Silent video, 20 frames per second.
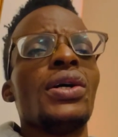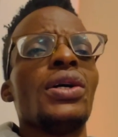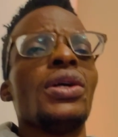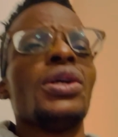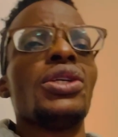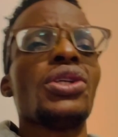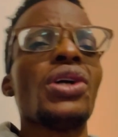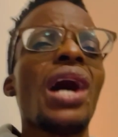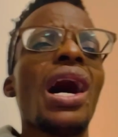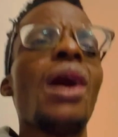
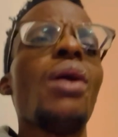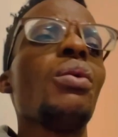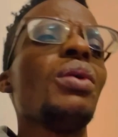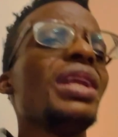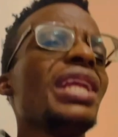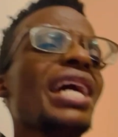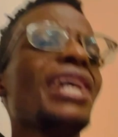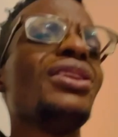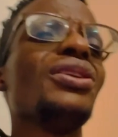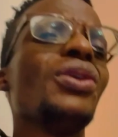so how
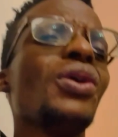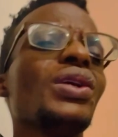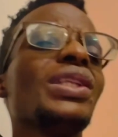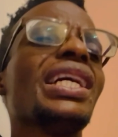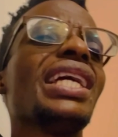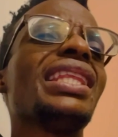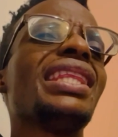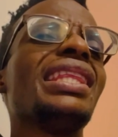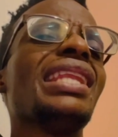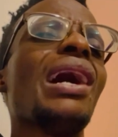will I know
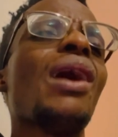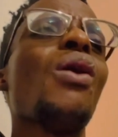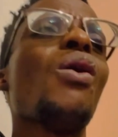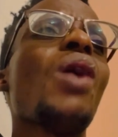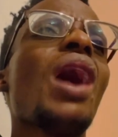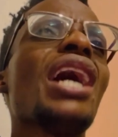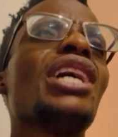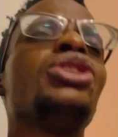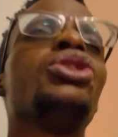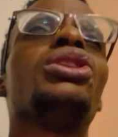that now
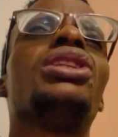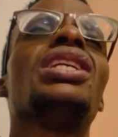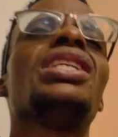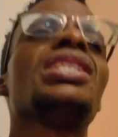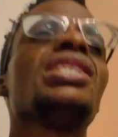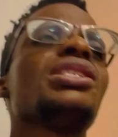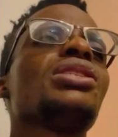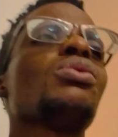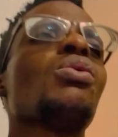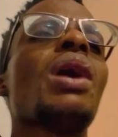I should, this
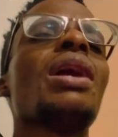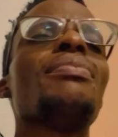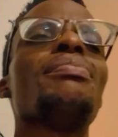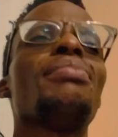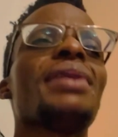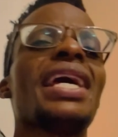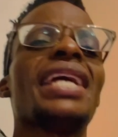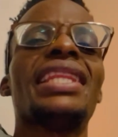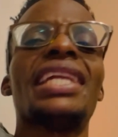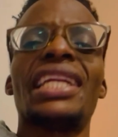is one
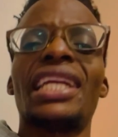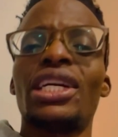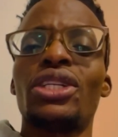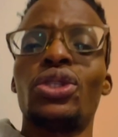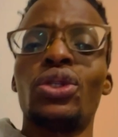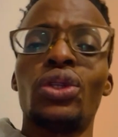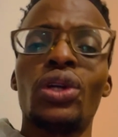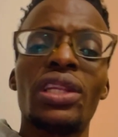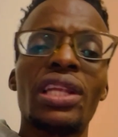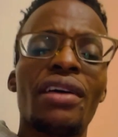prayer that I
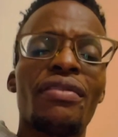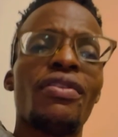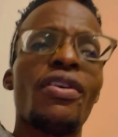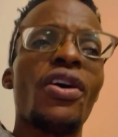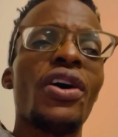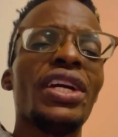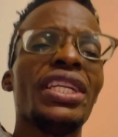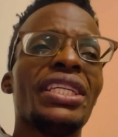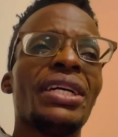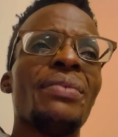should not
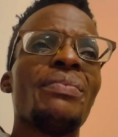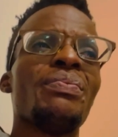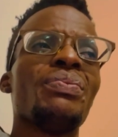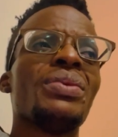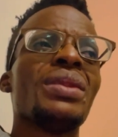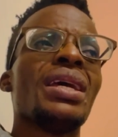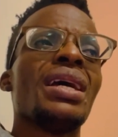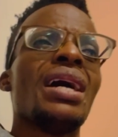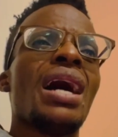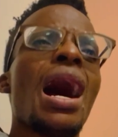avoid?
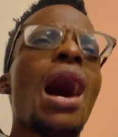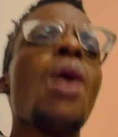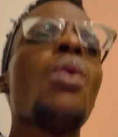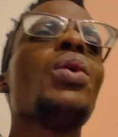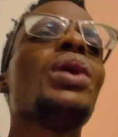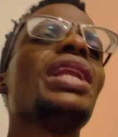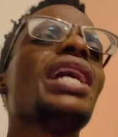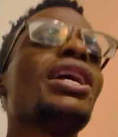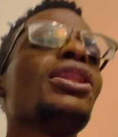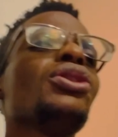How
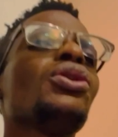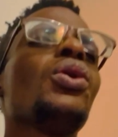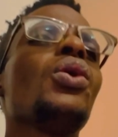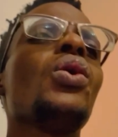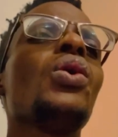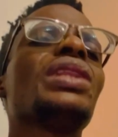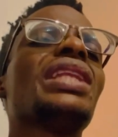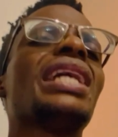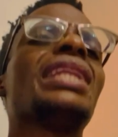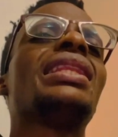will I
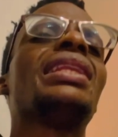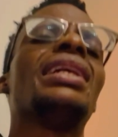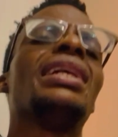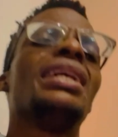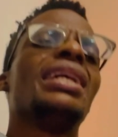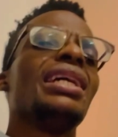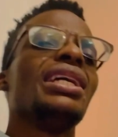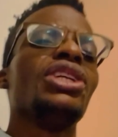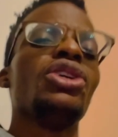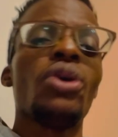know that,
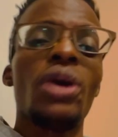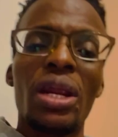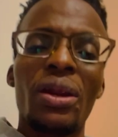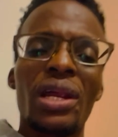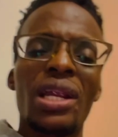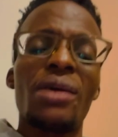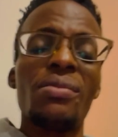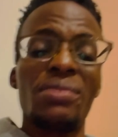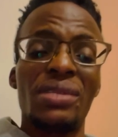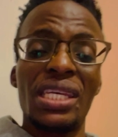you get
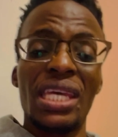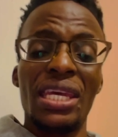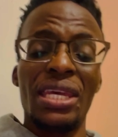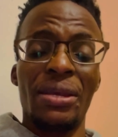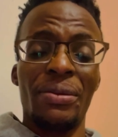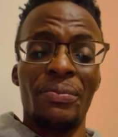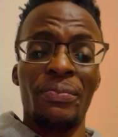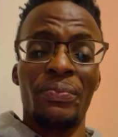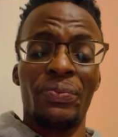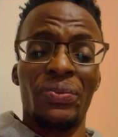what I'm
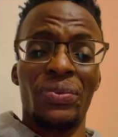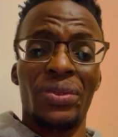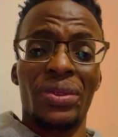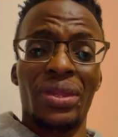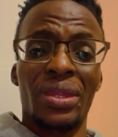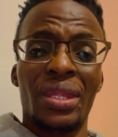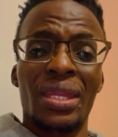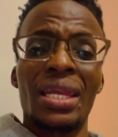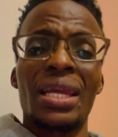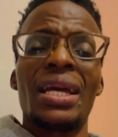saying?
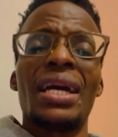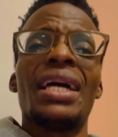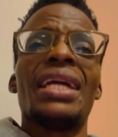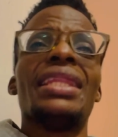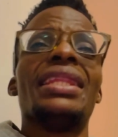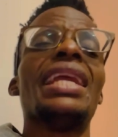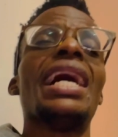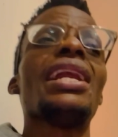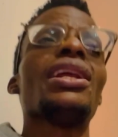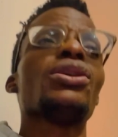
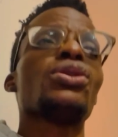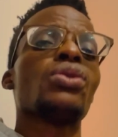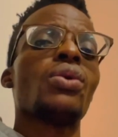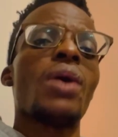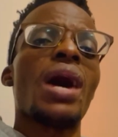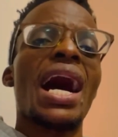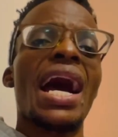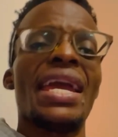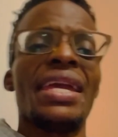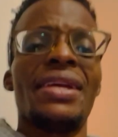That is
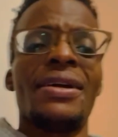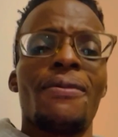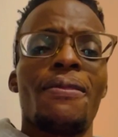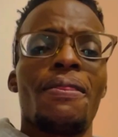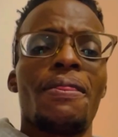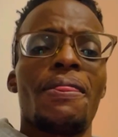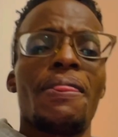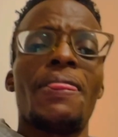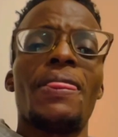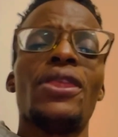why
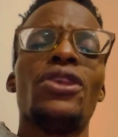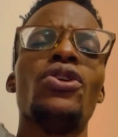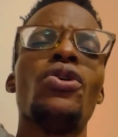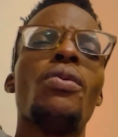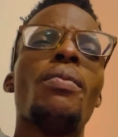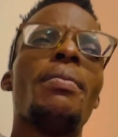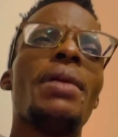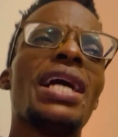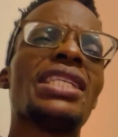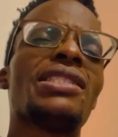you
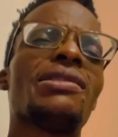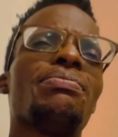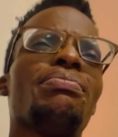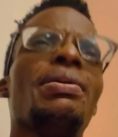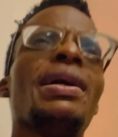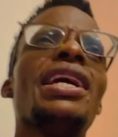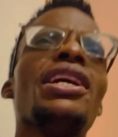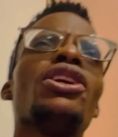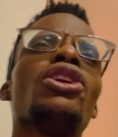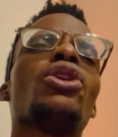must
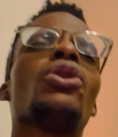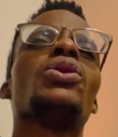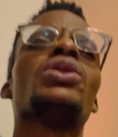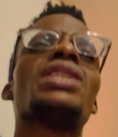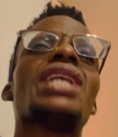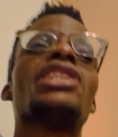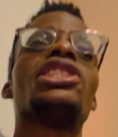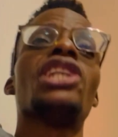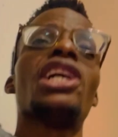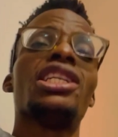pay close
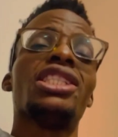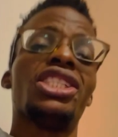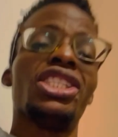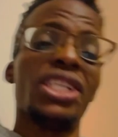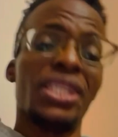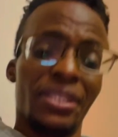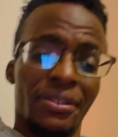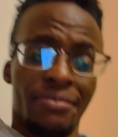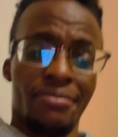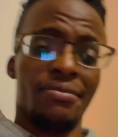
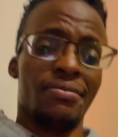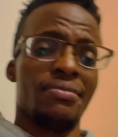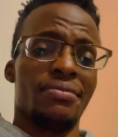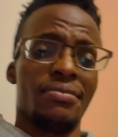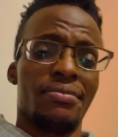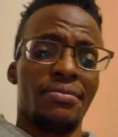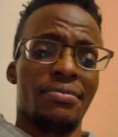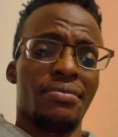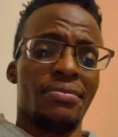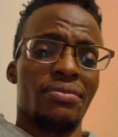attention.
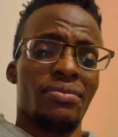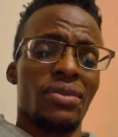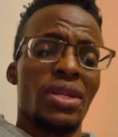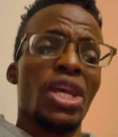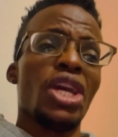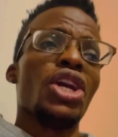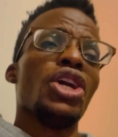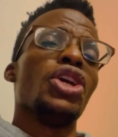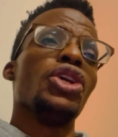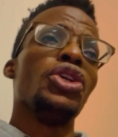
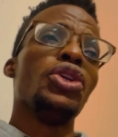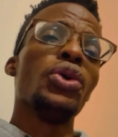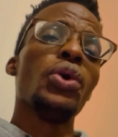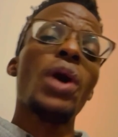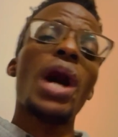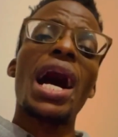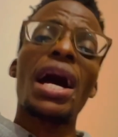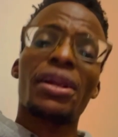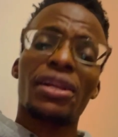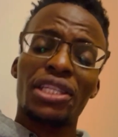You
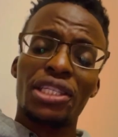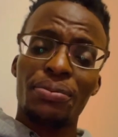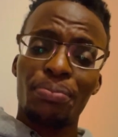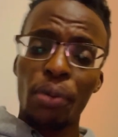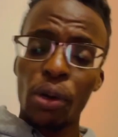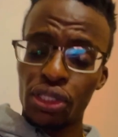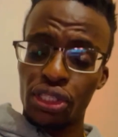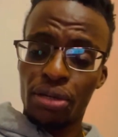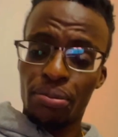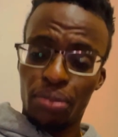are
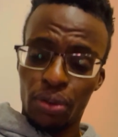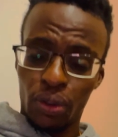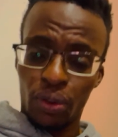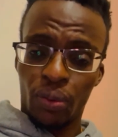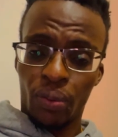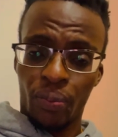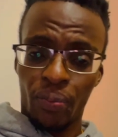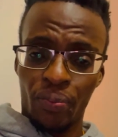responsible.